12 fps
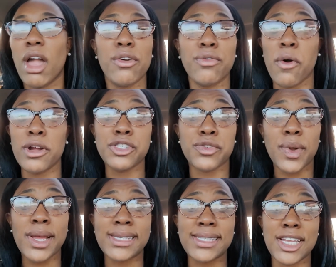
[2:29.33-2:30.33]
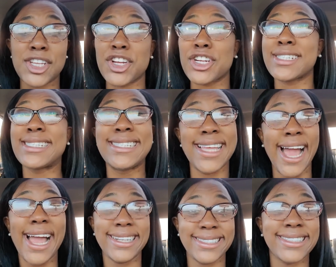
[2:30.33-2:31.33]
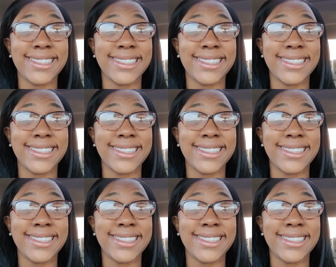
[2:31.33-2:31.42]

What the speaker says: 4 drinks and you're done,